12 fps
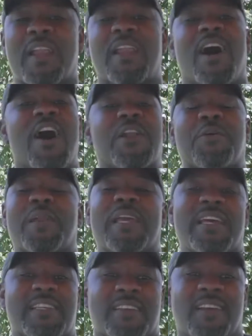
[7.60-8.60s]
an honor it
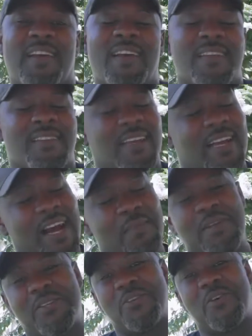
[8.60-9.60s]
is to come
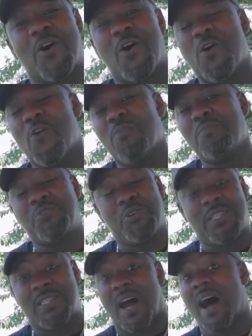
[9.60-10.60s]
into your homes, your
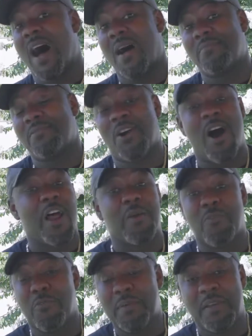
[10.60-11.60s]
jobs, your
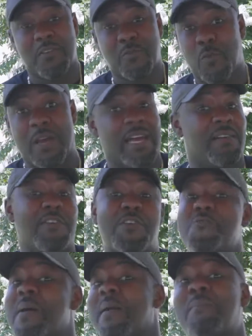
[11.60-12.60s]
automobiles, wherever
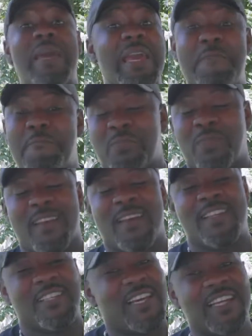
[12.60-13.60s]
you may be,
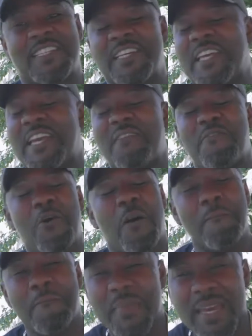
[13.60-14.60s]
just to give you a
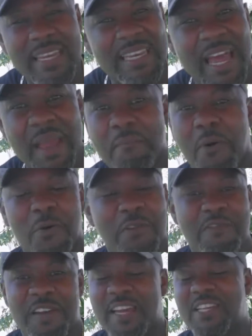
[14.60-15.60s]
midday
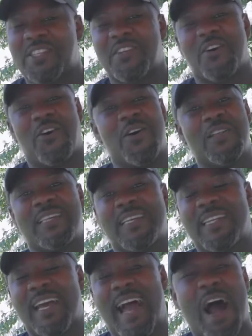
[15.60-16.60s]
motivation on
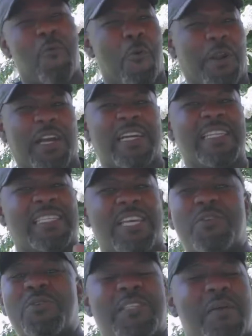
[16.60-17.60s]
today. I want to
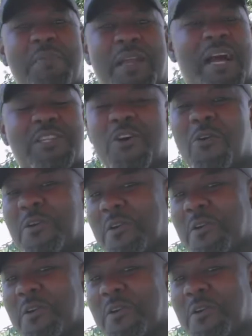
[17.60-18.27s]
continue something I talked